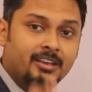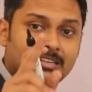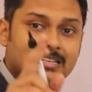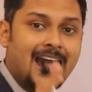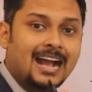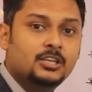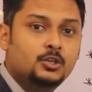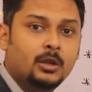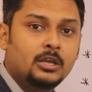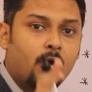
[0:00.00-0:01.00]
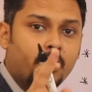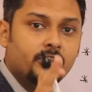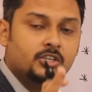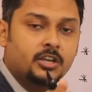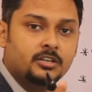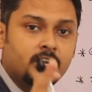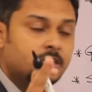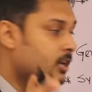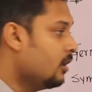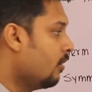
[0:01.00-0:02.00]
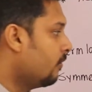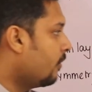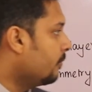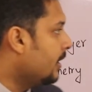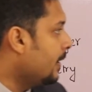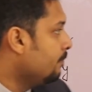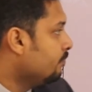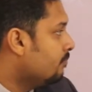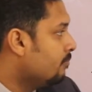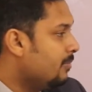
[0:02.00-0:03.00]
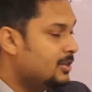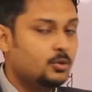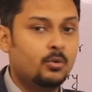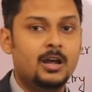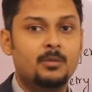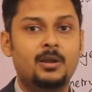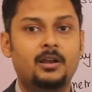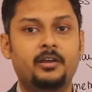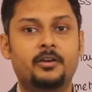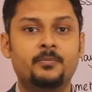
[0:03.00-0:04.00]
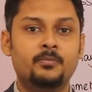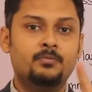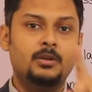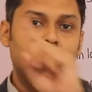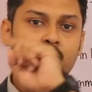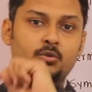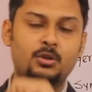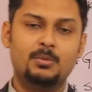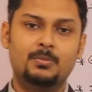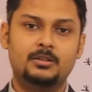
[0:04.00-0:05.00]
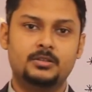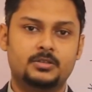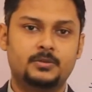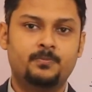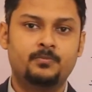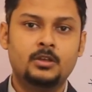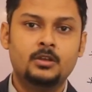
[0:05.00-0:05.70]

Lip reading: is actually originated from the mesodermal layer. Please do remember this.